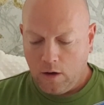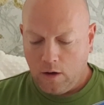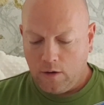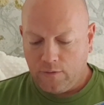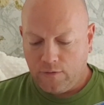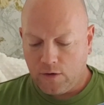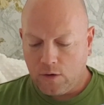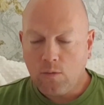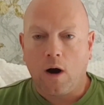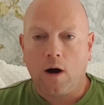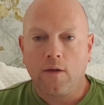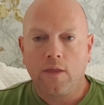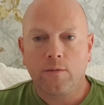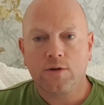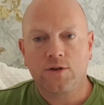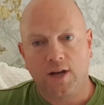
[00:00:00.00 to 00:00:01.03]
For a while
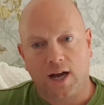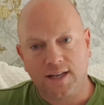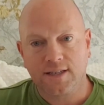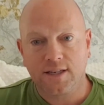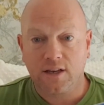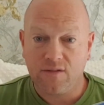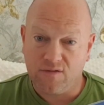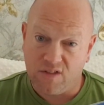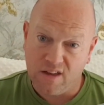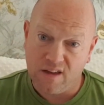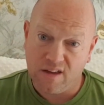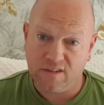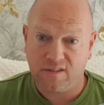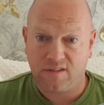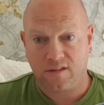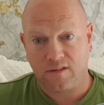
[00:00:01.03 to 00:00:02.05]
they were chatting of
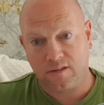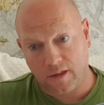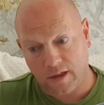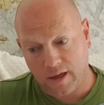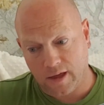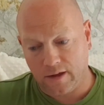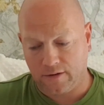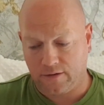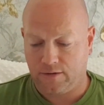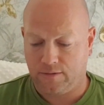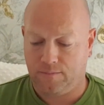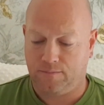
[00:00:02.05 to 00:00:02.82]
this and that.